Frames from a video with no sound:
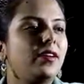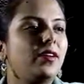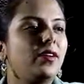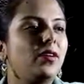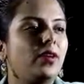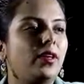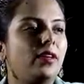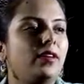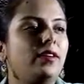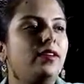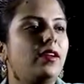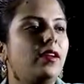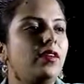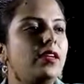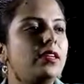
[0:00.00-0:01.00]
Okay.
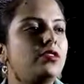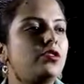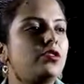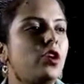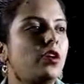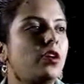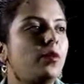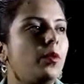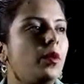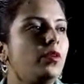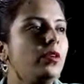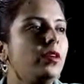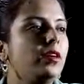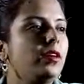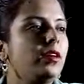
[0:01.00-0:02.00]
Now, let us talk about
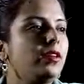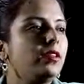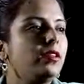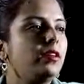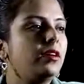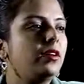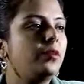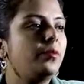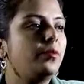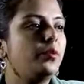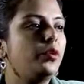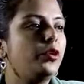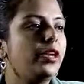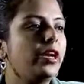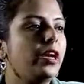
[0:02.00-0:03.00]
the
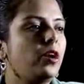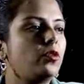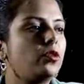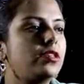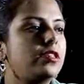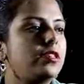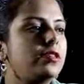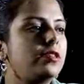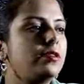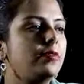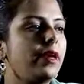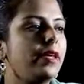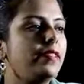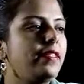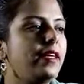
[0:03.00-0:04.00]
putting out system
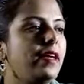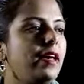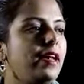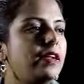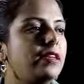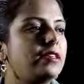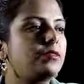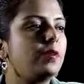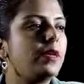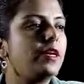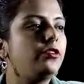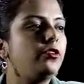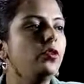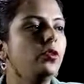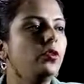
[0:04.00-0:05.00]
and then I will
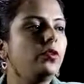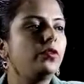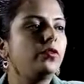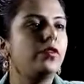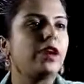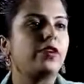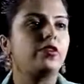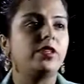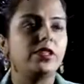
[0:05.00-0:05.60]
explain you factory